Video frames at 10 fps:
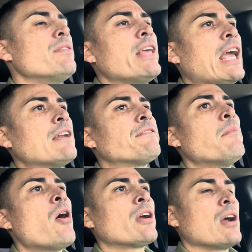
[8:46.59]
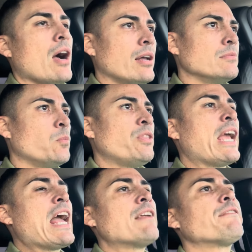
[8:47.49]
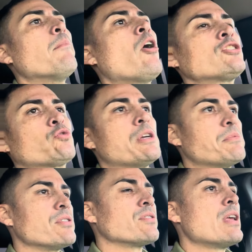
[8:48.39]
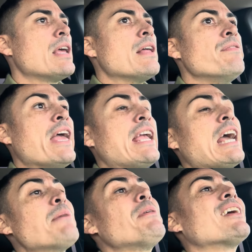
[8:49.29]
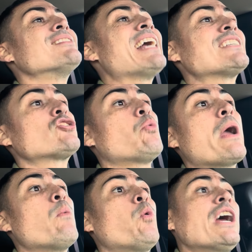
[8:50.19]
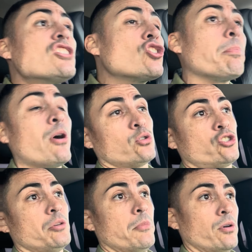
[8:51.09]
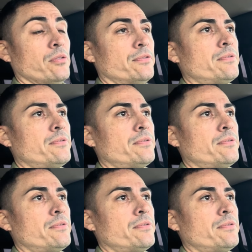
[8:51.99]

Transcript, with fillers: They get it from our God. They get it from our scriptures. They get it because that's the way we're supposed to move.